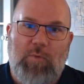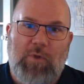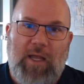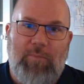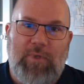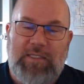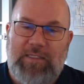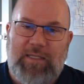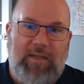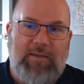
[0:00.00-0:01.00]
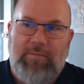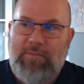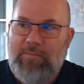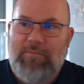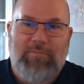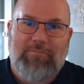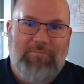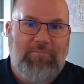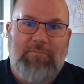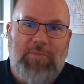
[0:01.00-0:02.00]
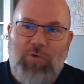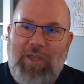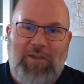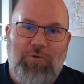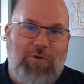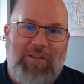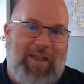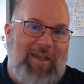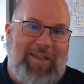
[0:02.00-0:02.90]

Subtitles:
mobile app. And it's like, okay, cool.